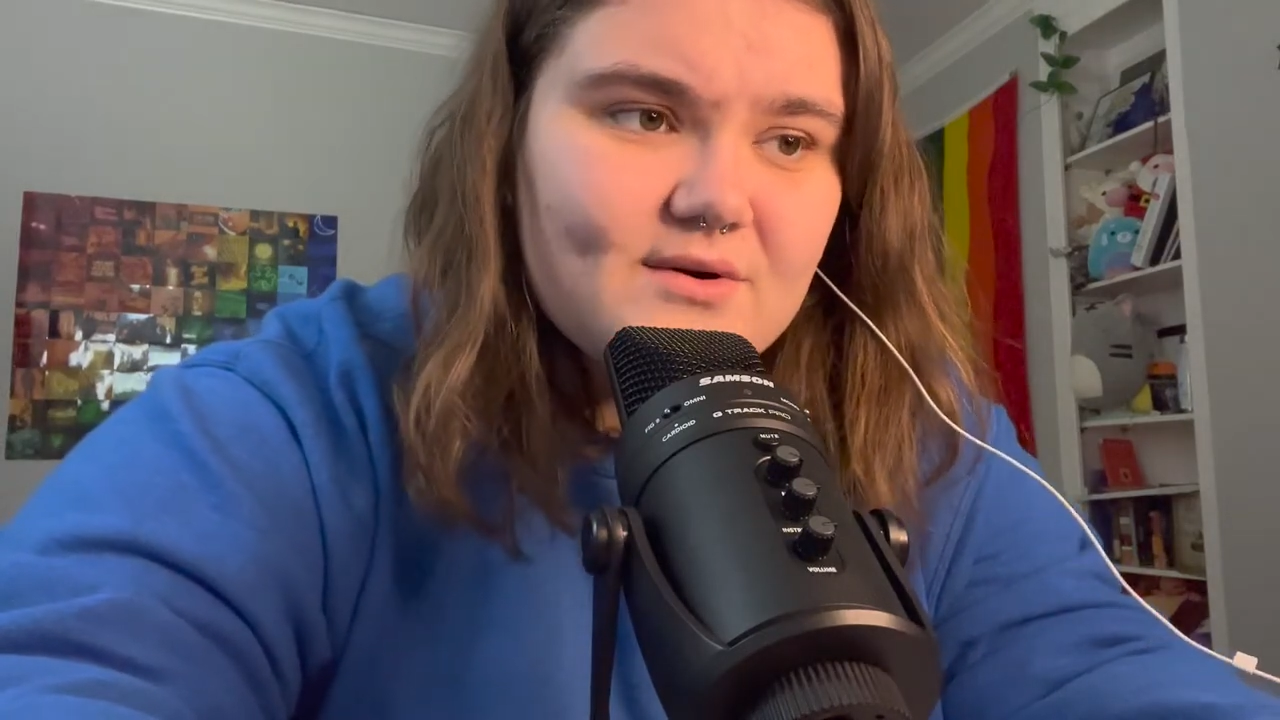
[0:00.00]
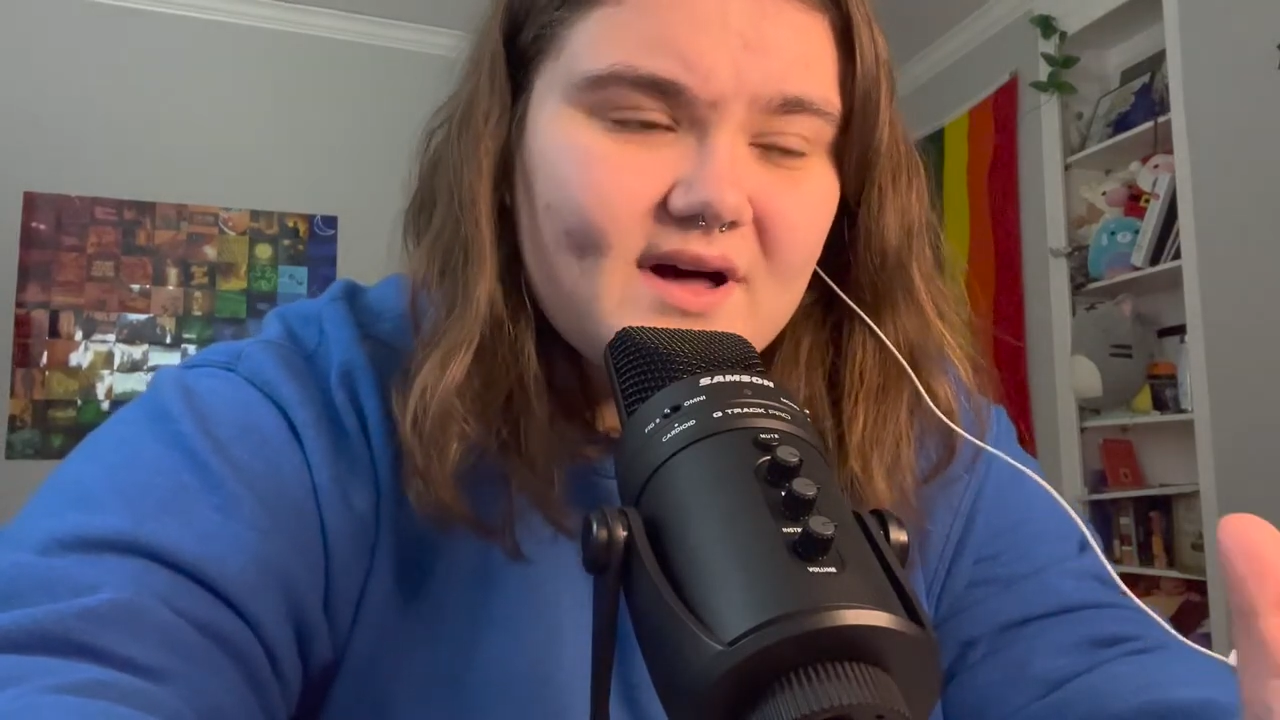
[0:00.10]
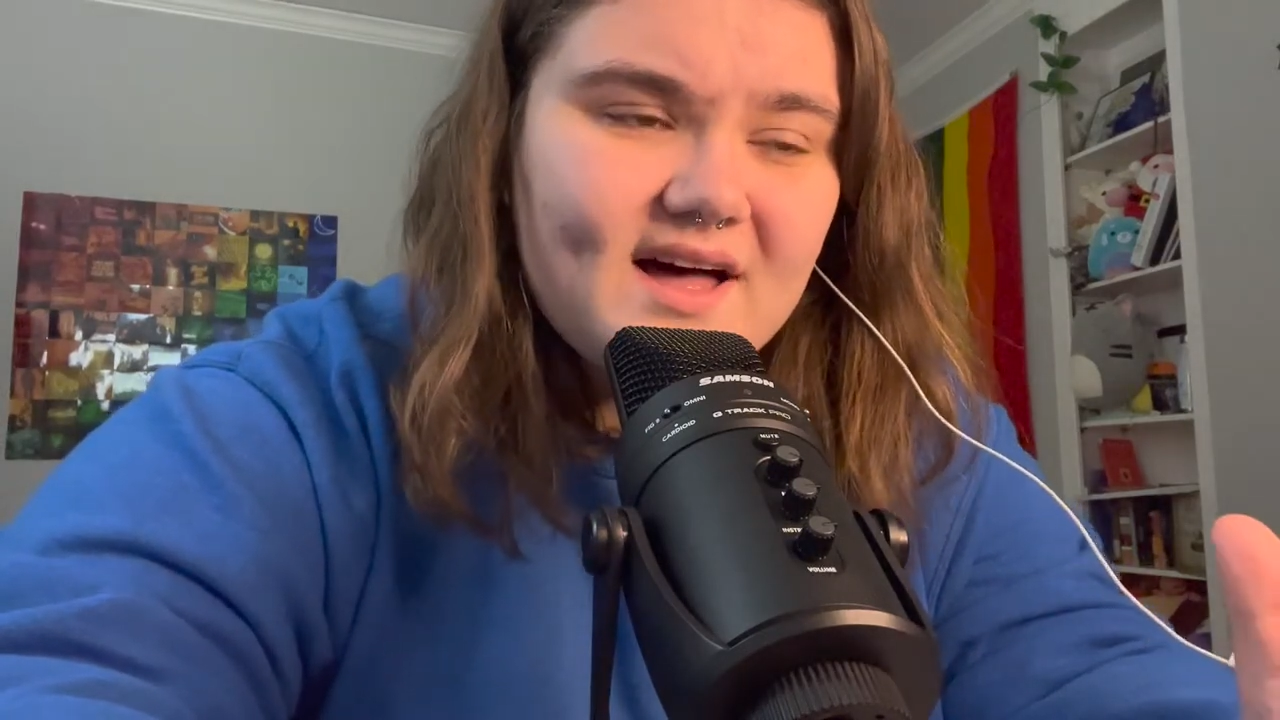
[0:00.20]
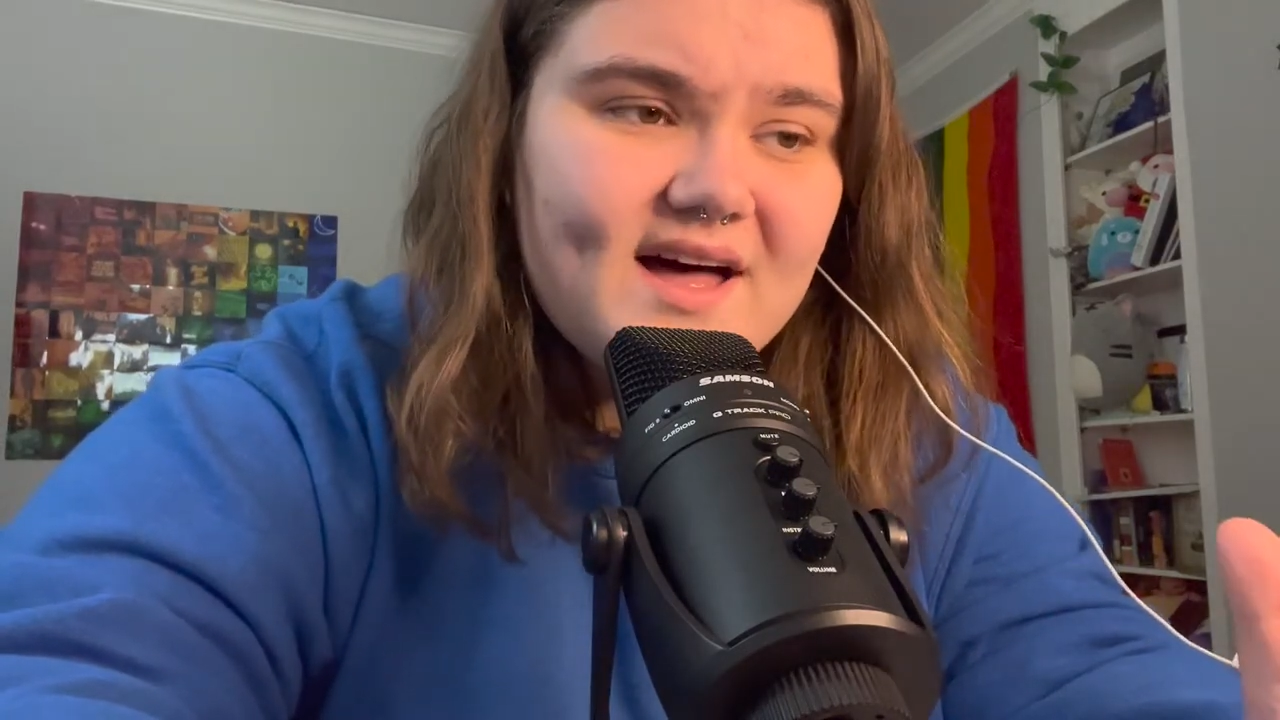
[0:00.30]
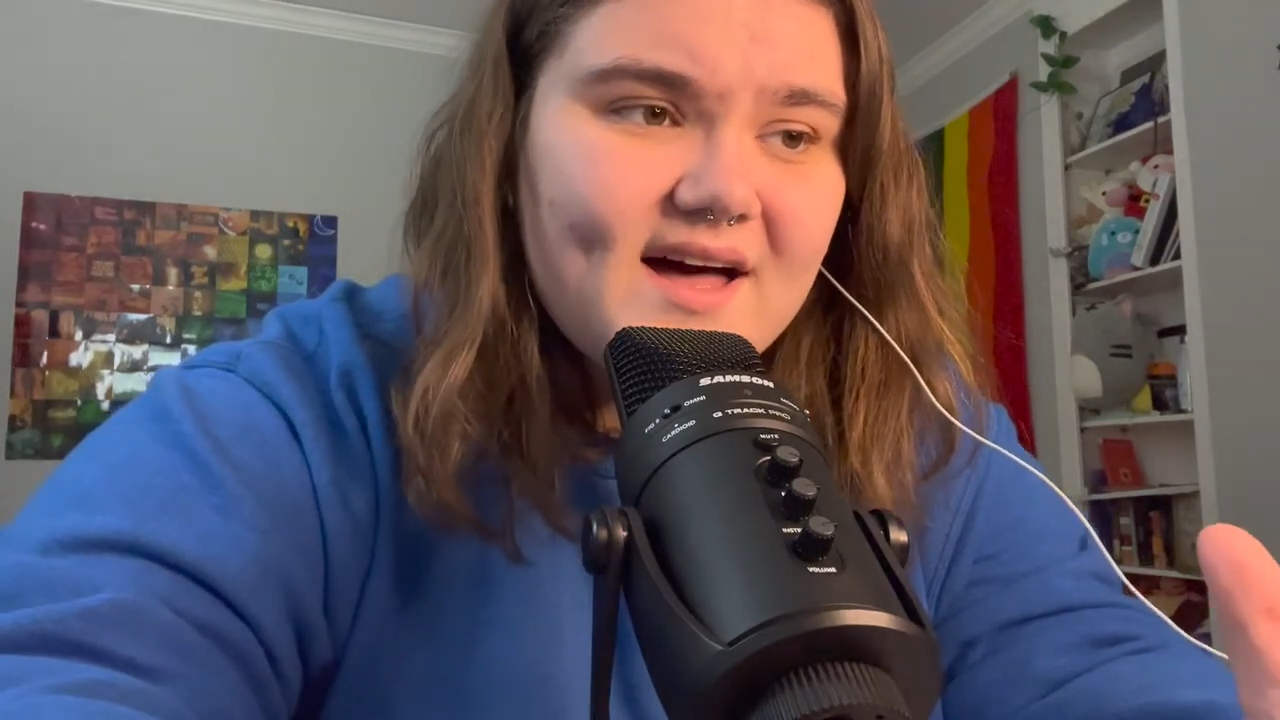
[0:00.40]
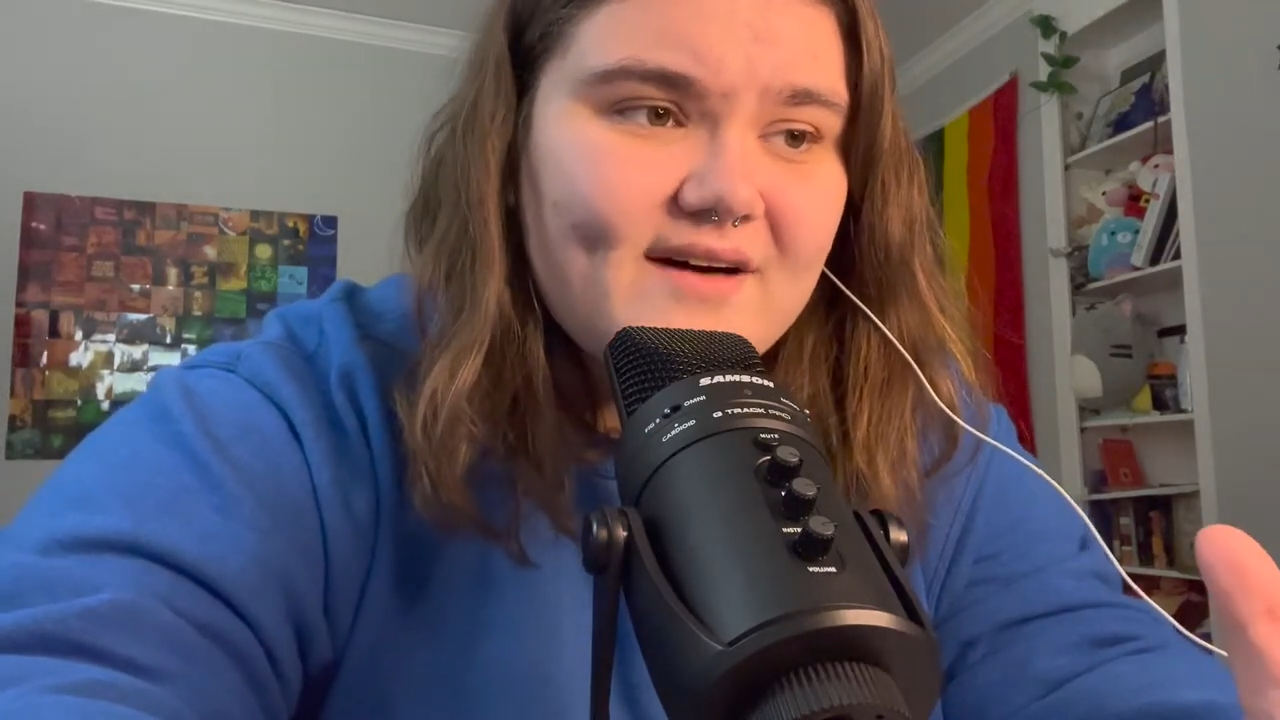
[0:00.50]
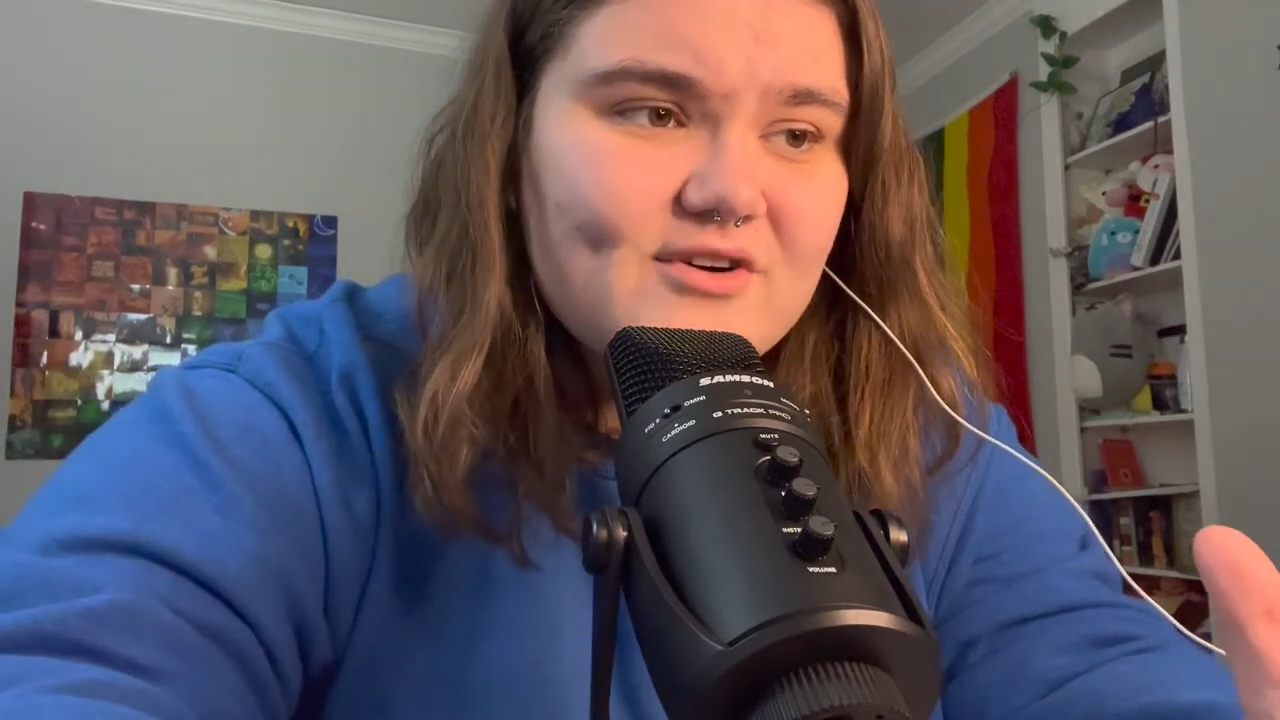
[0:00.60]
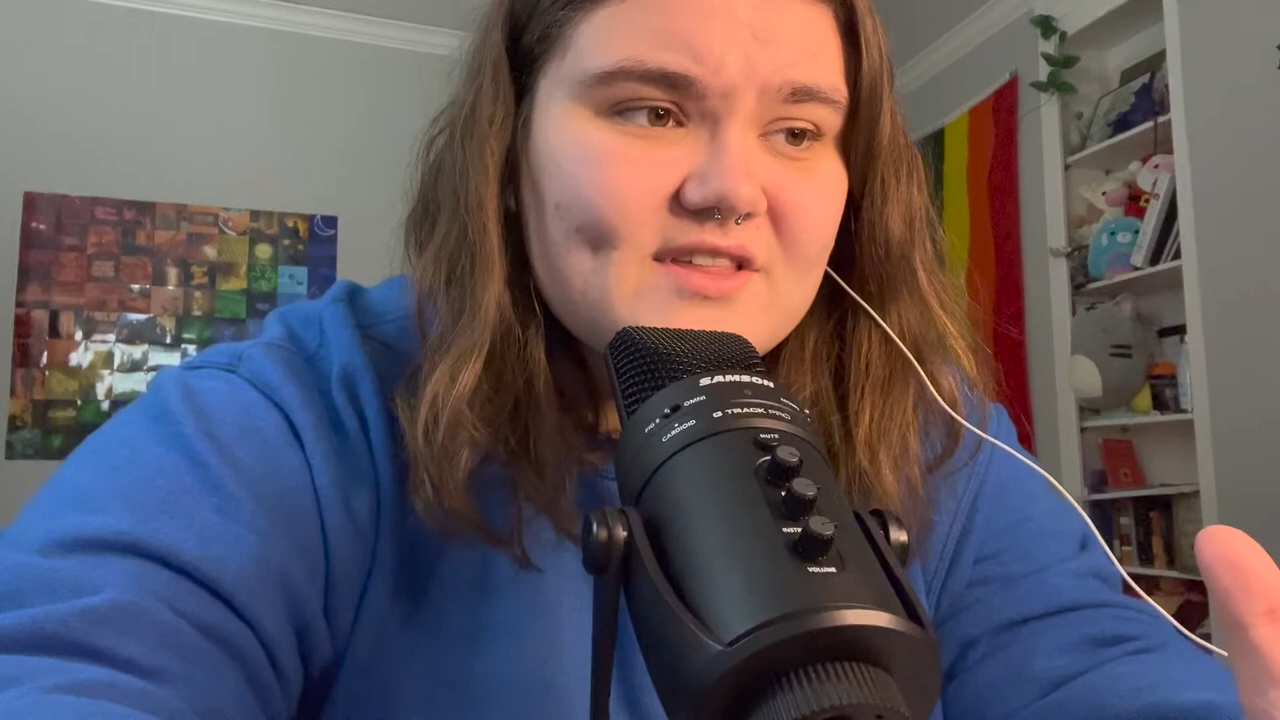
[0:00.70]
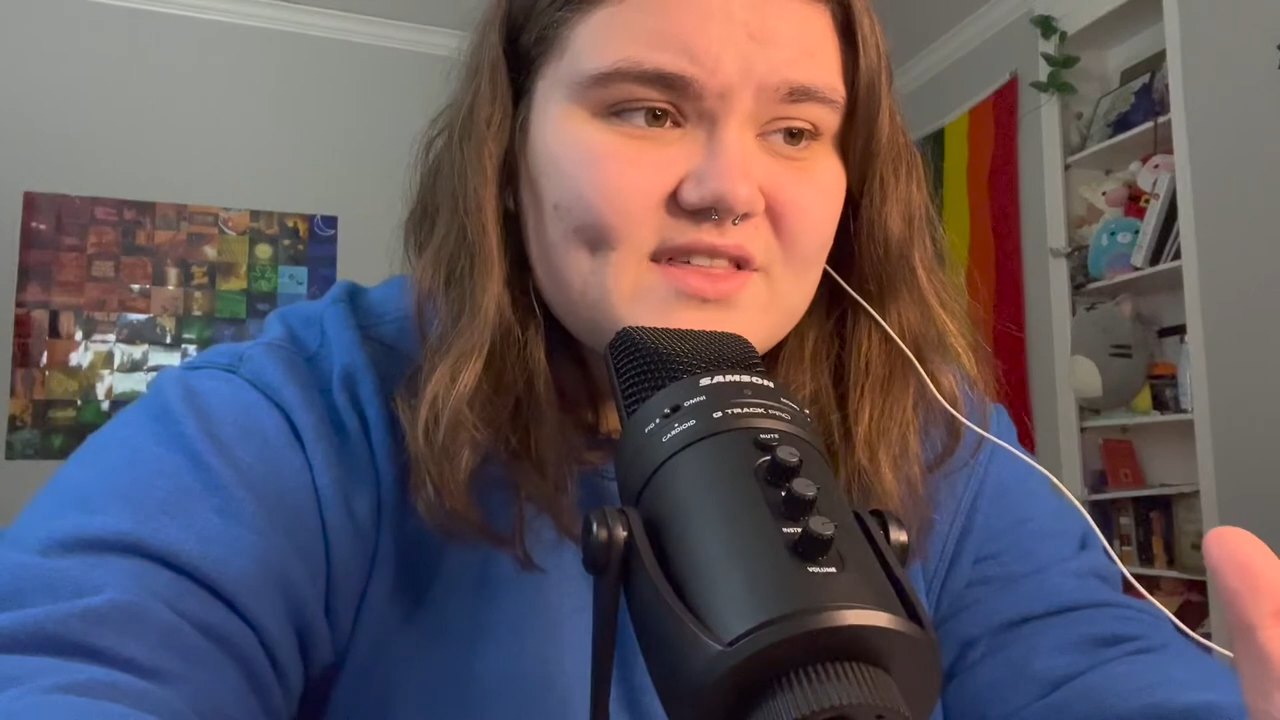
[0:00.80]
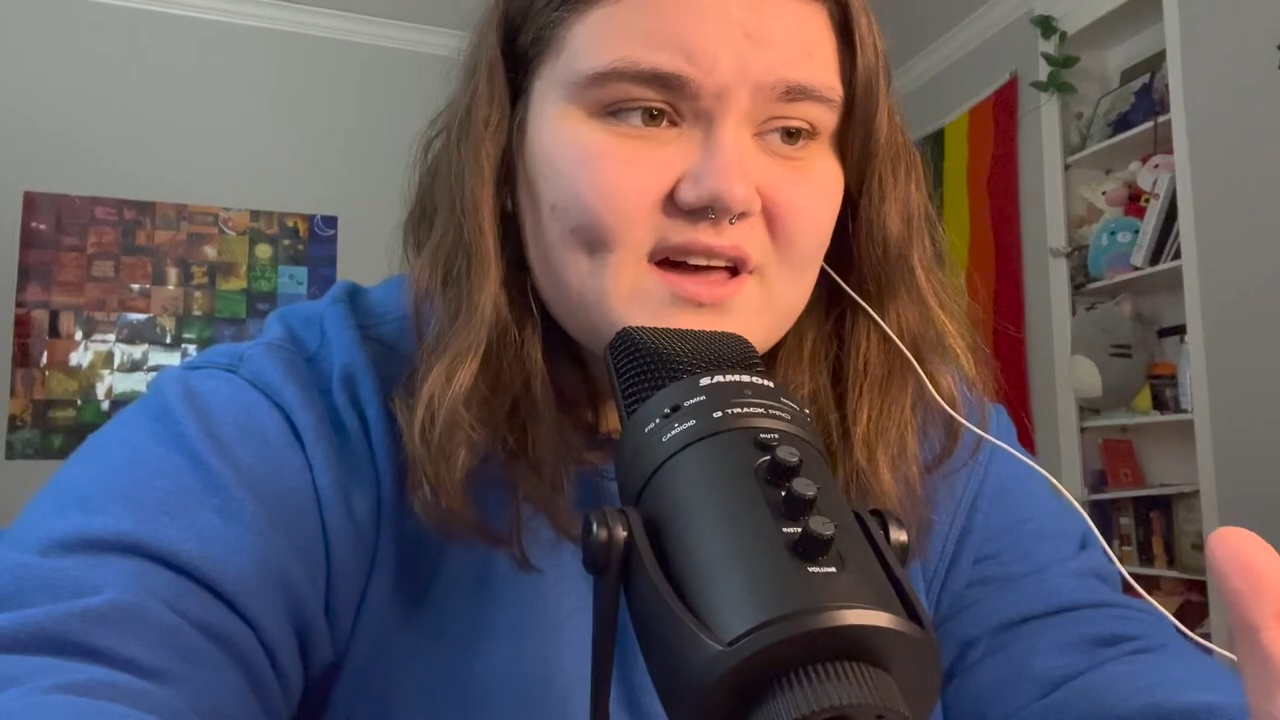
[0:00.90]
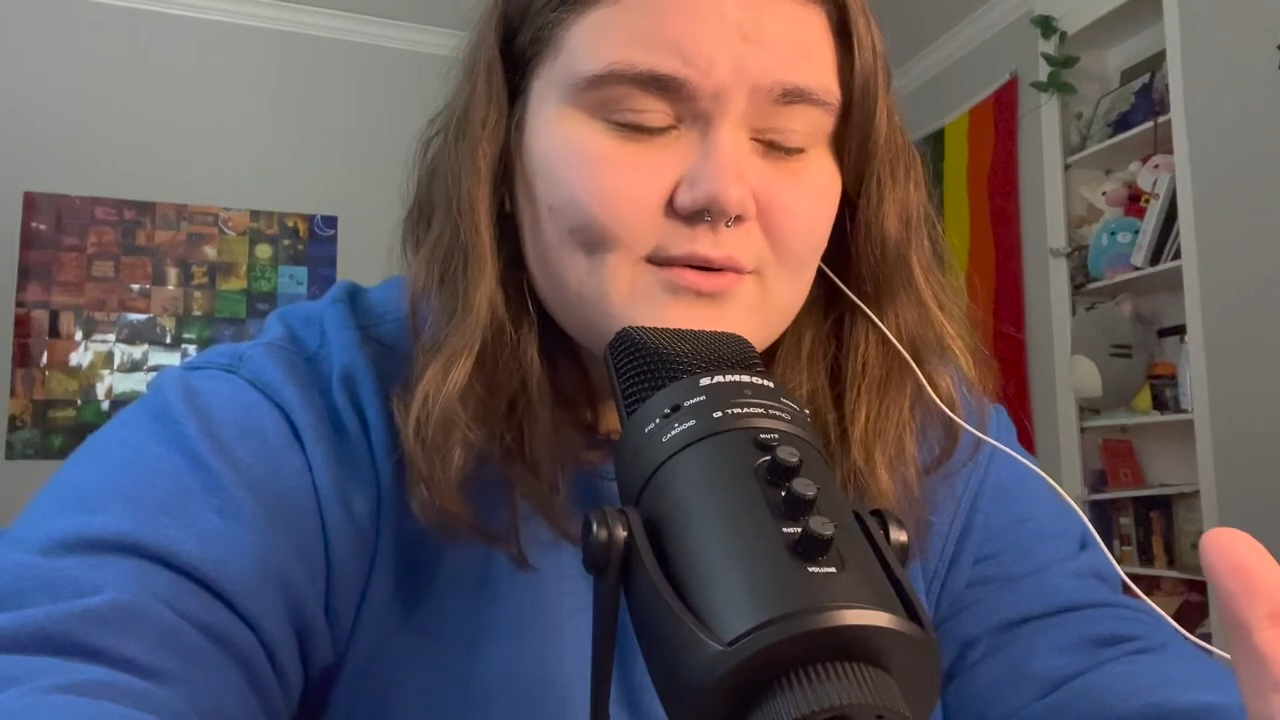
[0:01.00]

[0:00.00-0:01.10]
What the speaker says: everything